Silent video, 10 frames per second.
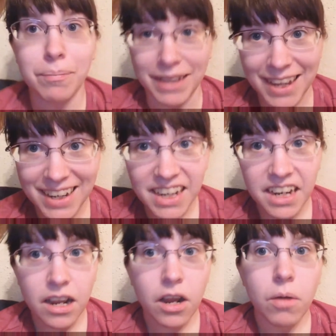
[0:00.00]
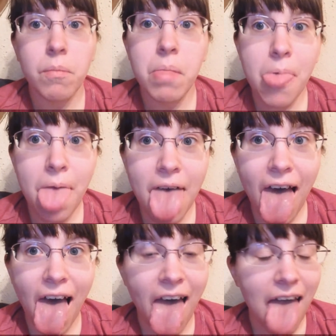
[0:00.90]
blend.
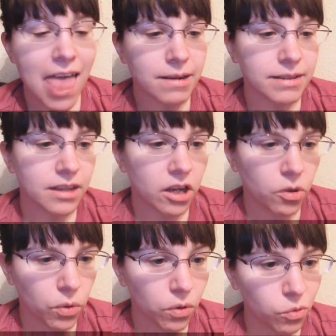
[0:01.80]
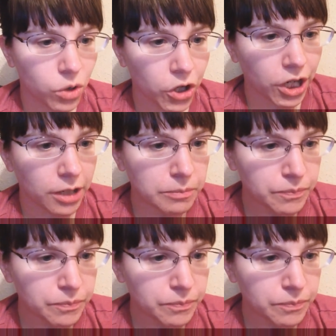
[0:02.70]
Blah, my tongue won't work.